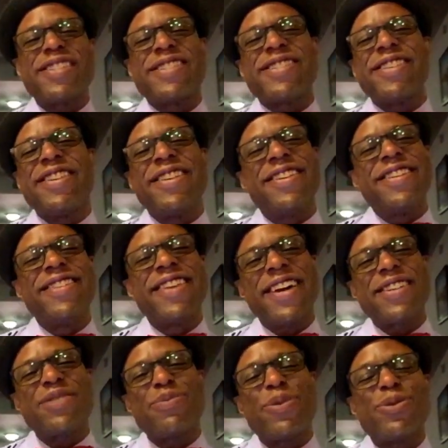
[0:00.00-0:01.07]
it's the
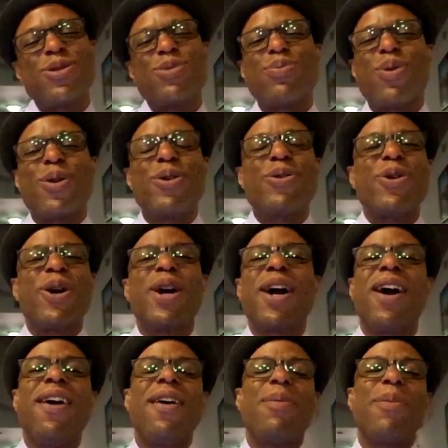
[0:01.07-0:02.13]
next most important
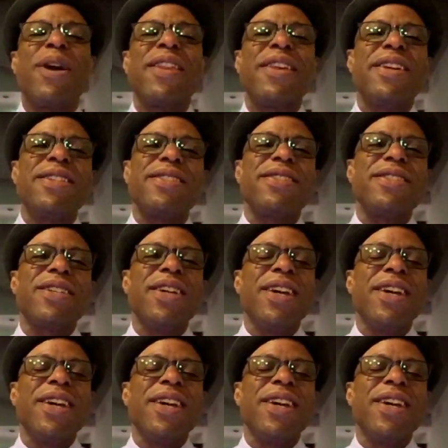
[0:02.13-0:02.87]
drug on my list,